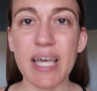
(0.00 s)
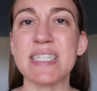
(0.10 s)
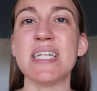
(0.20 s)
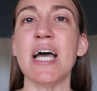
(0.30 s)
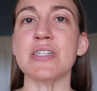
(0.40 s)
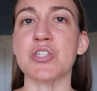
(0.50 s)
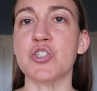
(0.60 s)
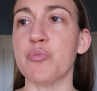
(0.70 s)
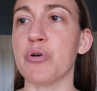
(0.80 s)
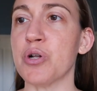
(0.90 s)
it's not
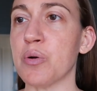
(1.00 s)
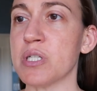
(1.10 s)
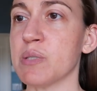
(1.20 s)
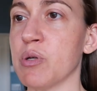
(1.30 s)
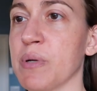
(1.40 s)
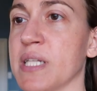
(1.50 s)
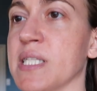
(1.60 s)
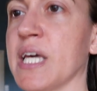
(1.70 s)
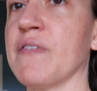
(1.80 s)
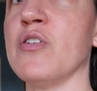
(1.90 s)
super noticeable, but it's
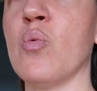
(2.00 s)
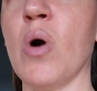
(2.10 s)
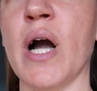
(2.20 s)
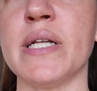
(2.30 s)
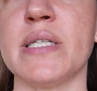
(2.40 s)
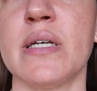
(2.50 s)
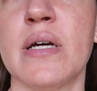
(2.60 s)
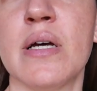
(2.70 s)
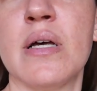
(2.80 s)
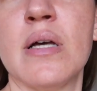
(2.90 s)
like if you want
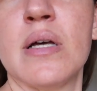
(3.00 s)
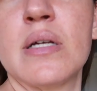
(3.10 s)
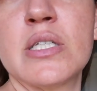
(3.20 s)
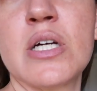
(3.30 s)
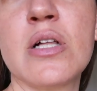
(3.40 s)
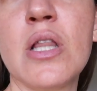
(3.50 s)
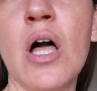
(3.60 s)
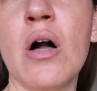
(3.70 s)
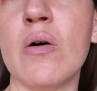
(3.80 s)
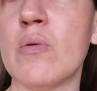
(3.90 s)
to
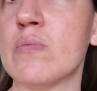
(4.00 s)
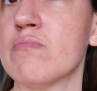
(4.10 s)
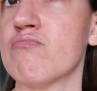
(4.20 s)
glow,